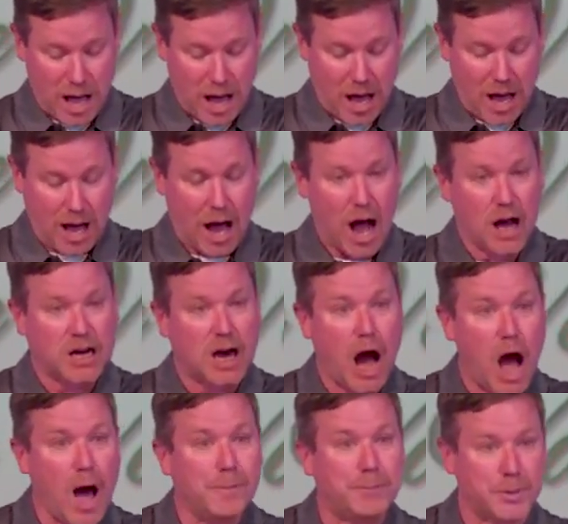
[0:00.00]
uh,
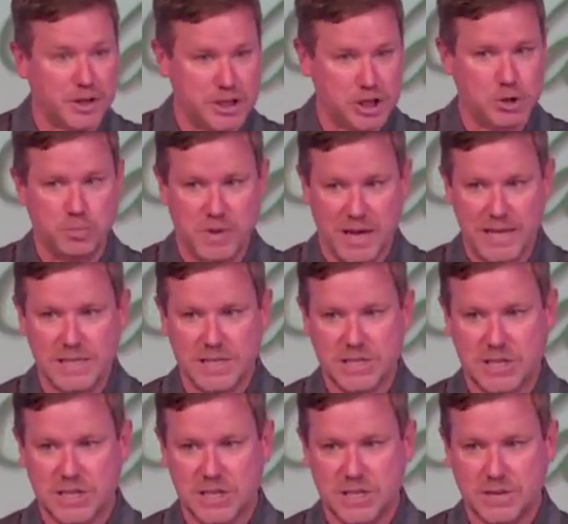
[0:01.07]

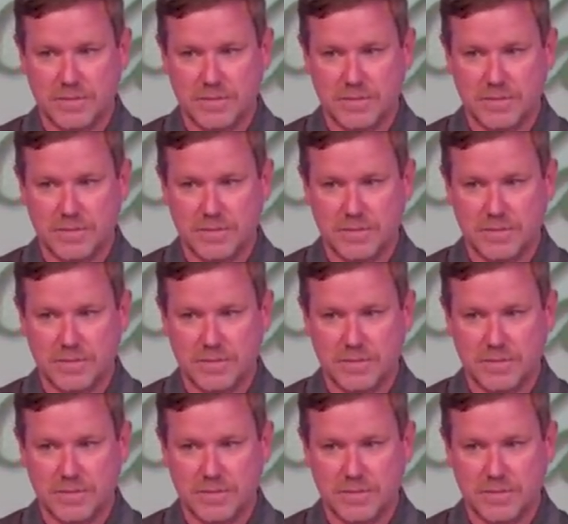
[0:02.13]
accomplishments